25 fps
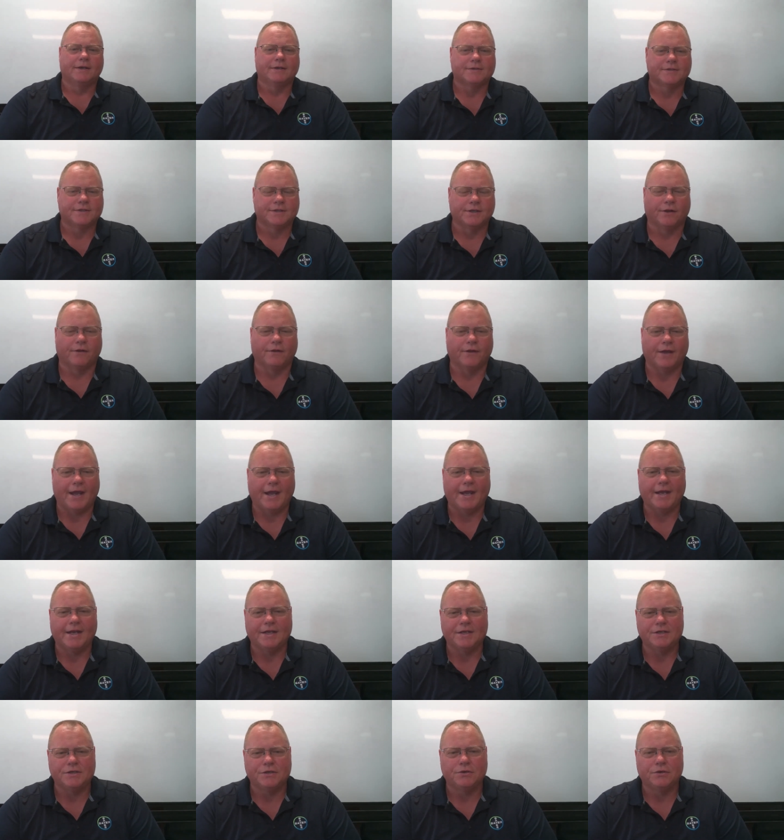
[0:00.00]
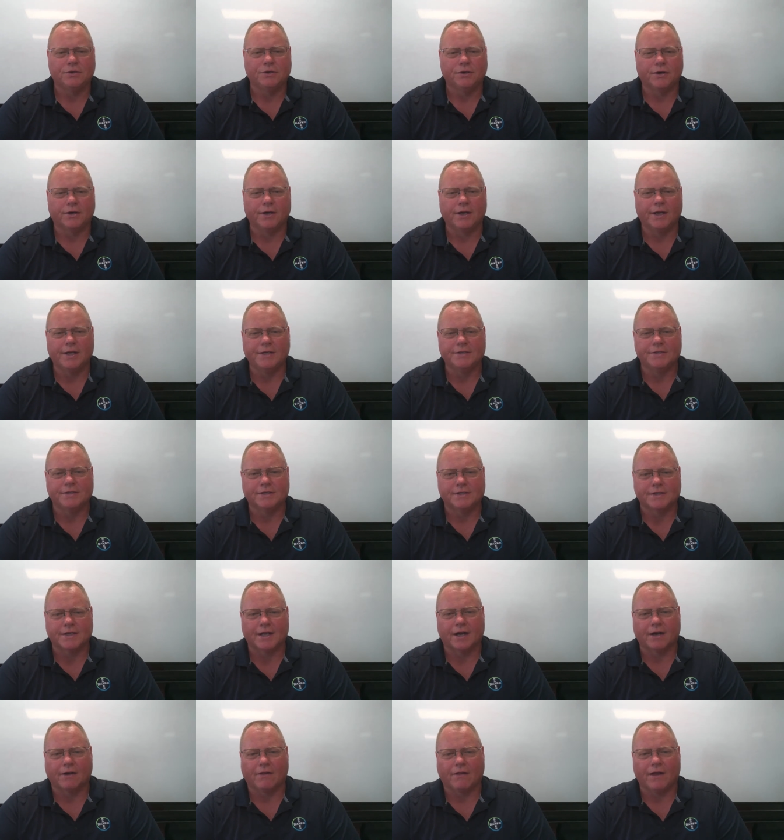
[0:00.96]
still 82 degrees at
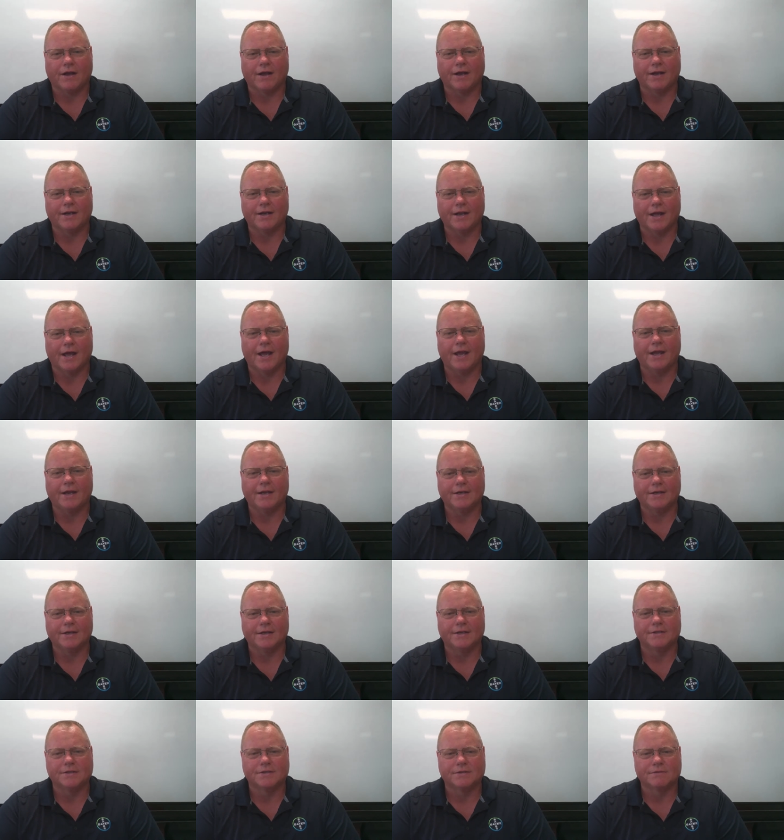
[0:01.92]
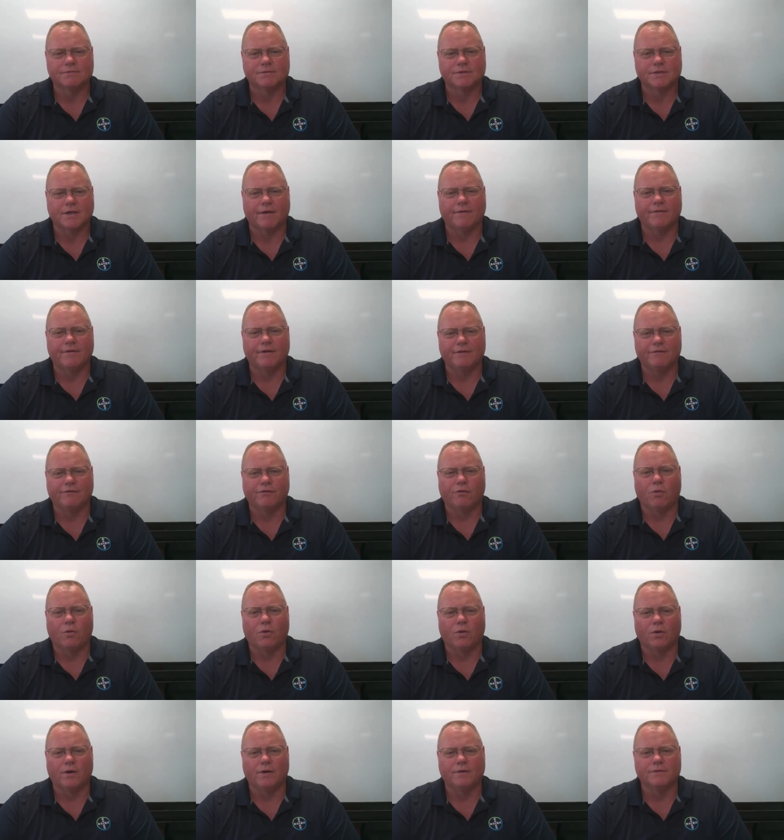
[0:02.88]
10 o'clock at night and it's
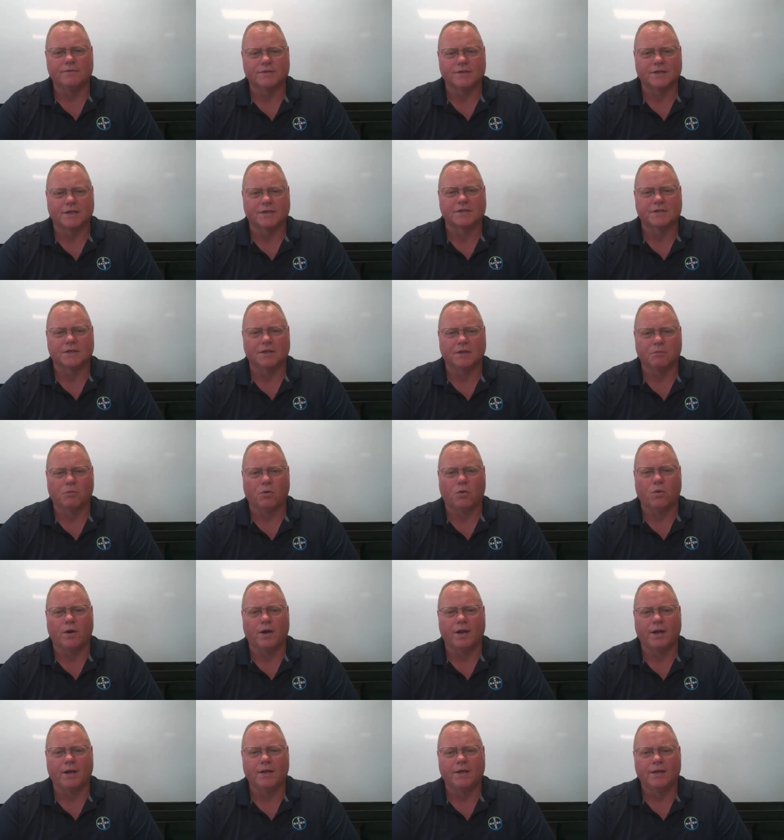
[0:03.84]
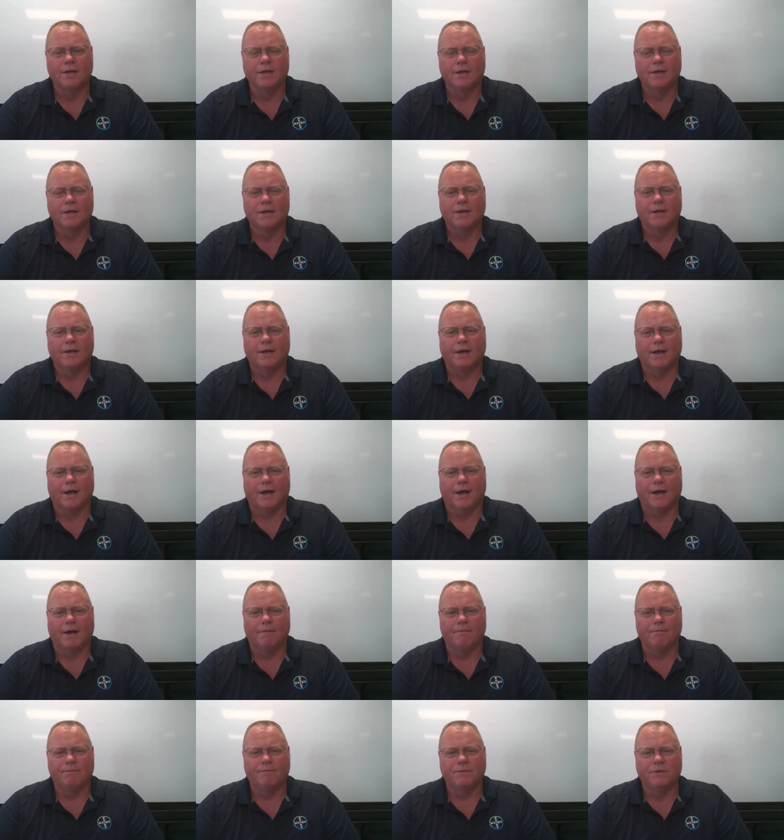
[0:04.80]
74 at 6 in the morning.
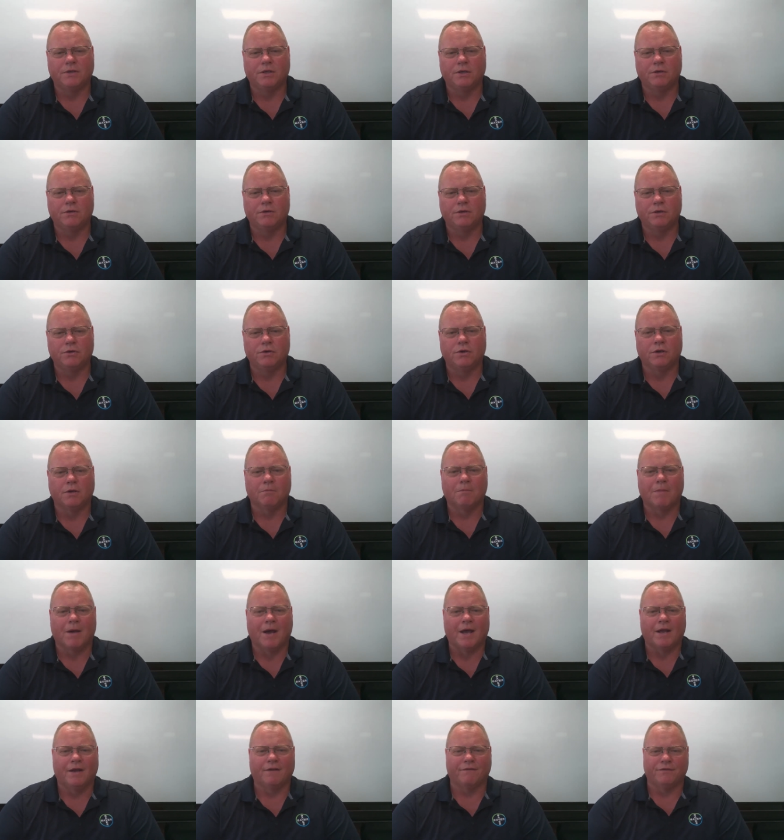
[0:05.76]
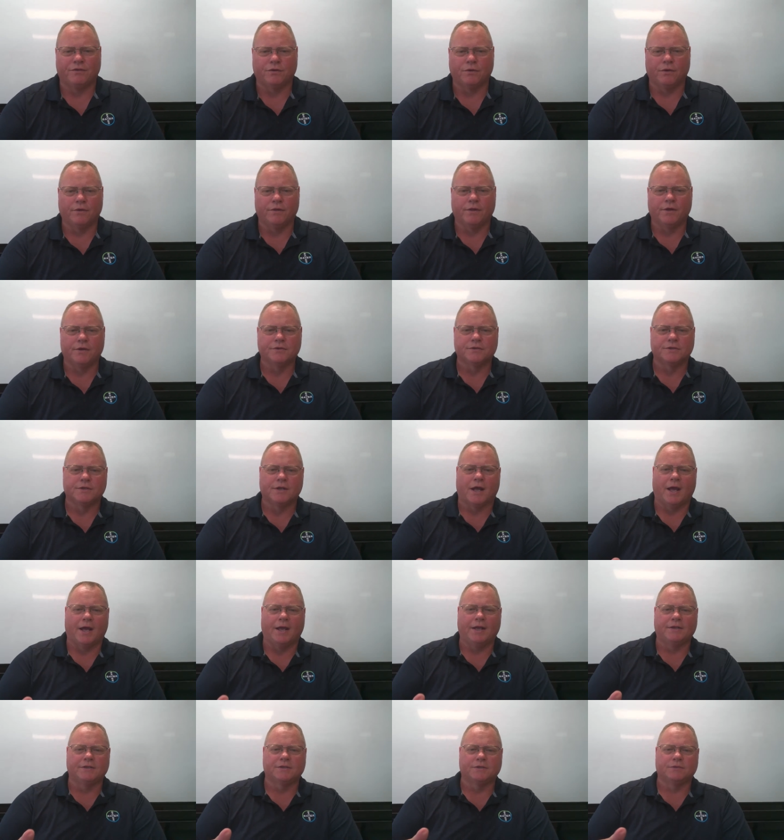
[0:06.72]
You combine a few of those
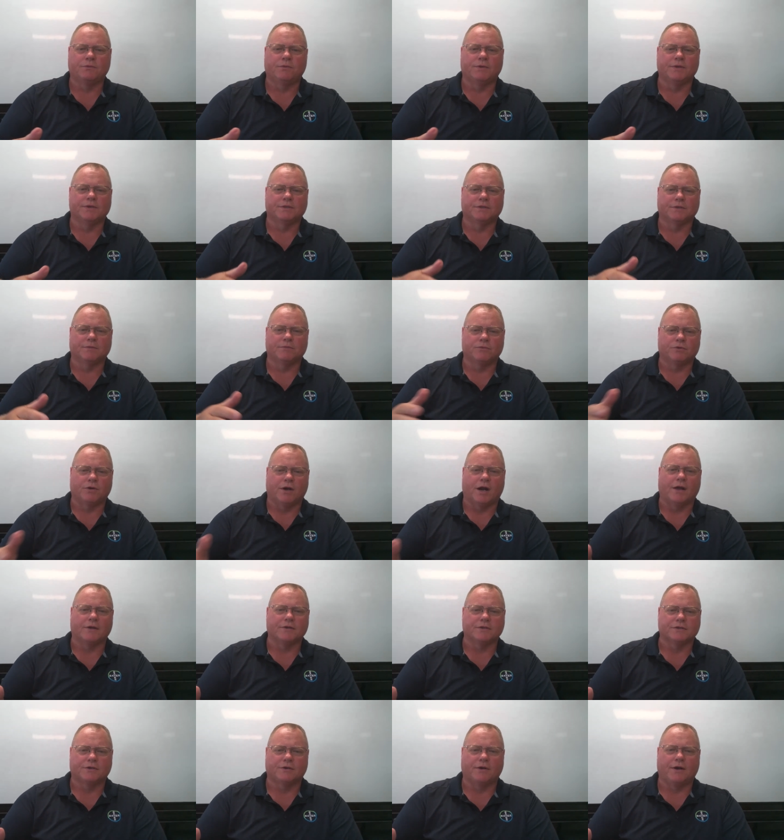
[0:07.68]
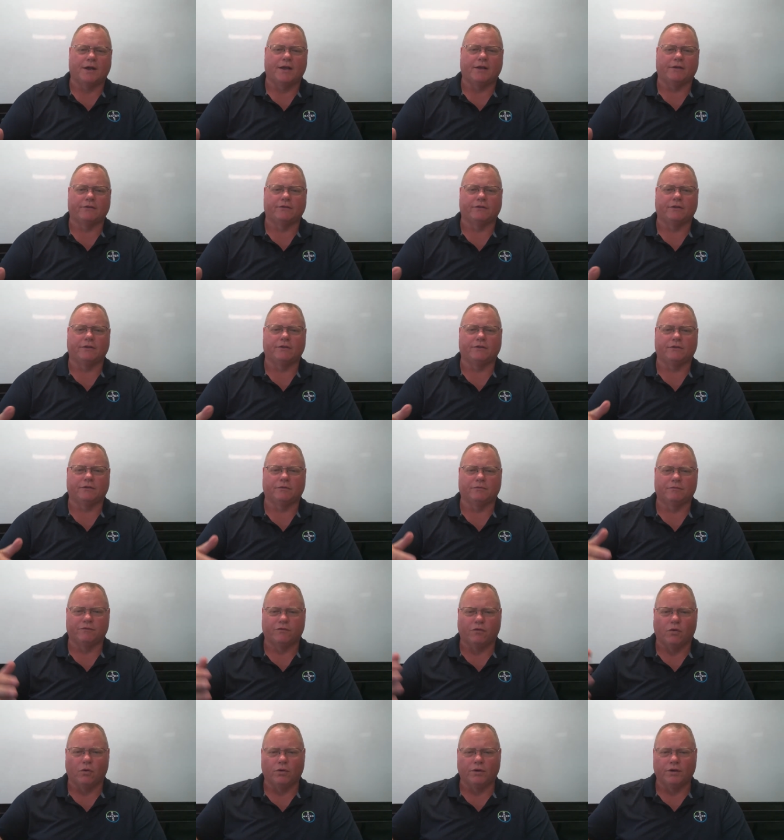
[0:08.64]
nights with some drought stress and some
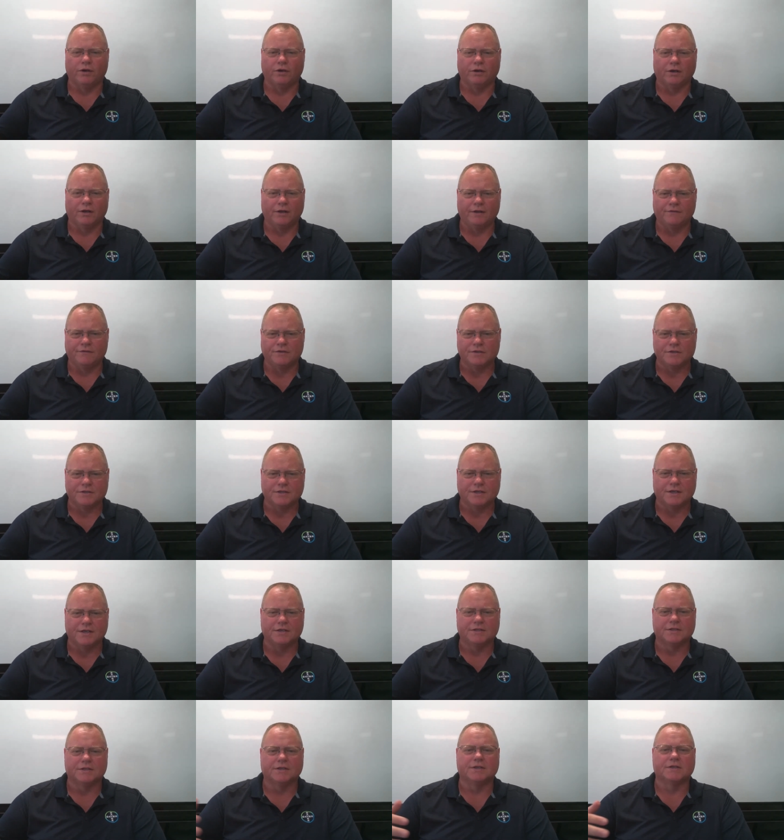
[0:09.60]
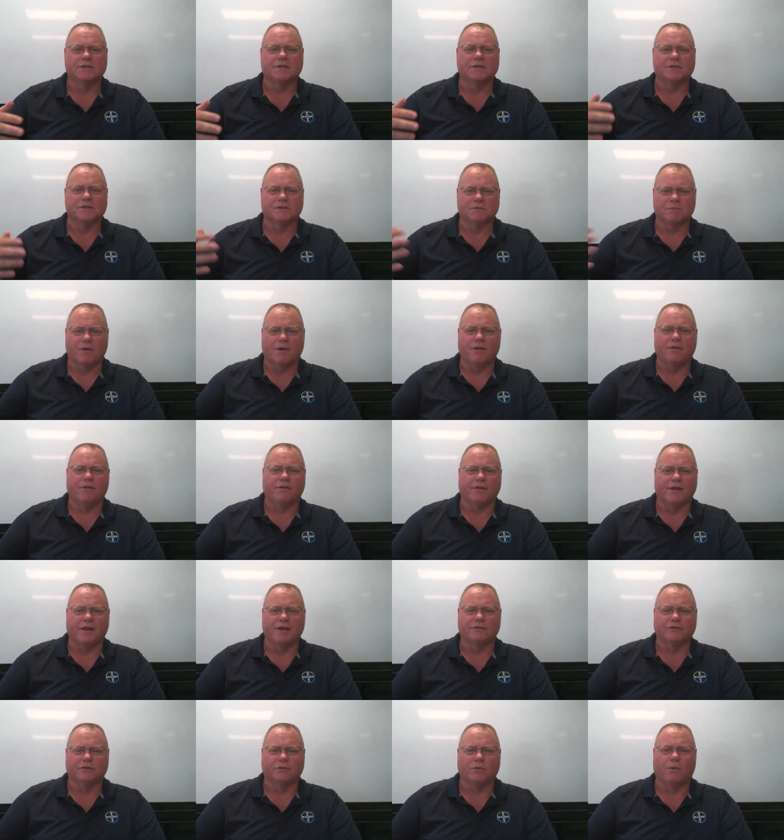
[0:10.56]
foliar leaf diseases and some other
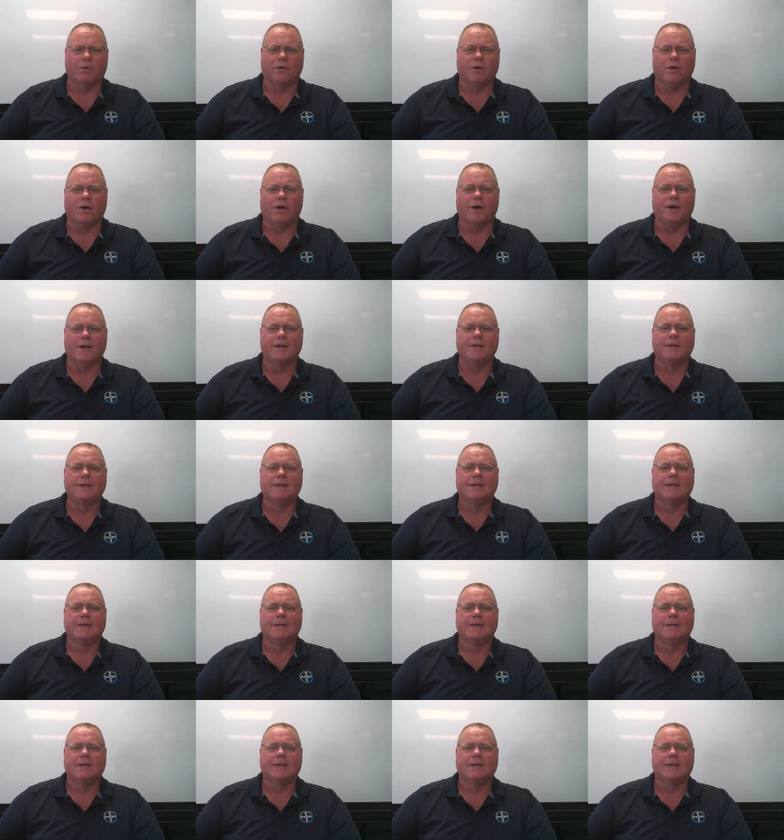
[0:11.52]
things going on.